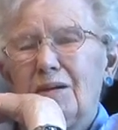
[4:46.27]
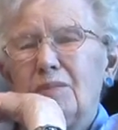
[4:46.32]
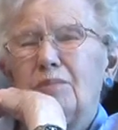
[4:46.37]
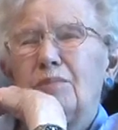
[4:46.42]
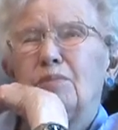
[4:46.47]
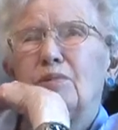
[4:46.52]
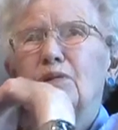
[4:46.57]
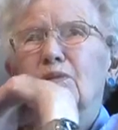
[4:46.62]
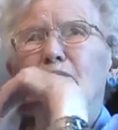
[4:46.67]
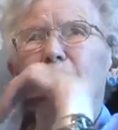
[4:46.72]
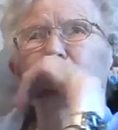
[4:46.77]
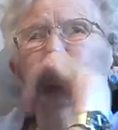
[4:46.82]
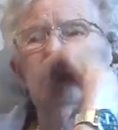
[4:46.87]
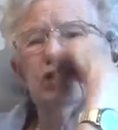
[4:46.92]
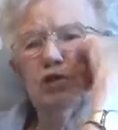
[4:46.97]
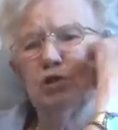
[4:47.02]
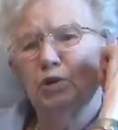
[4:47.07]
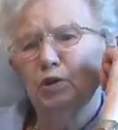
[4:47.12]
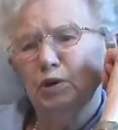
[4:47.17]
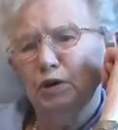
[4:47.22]
But more
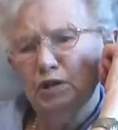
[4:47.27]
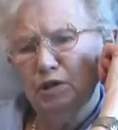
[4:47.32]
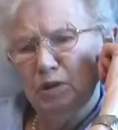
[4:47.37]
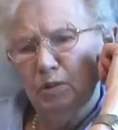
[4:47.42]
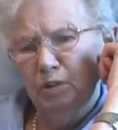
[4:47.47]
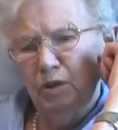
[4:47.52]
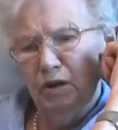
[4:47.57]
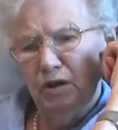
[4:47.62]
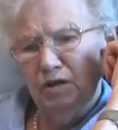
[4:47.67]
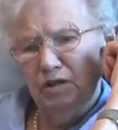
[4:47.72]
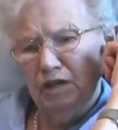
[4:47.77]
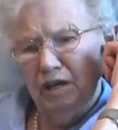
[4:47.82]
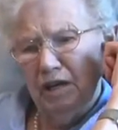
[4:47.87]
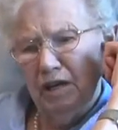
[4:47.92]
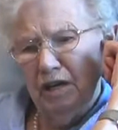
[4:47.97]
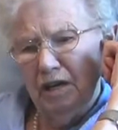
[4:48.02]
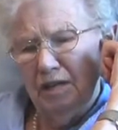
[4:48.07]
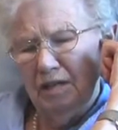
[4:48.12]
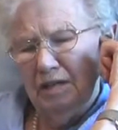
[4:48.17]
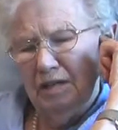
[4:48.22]
stories about Dad.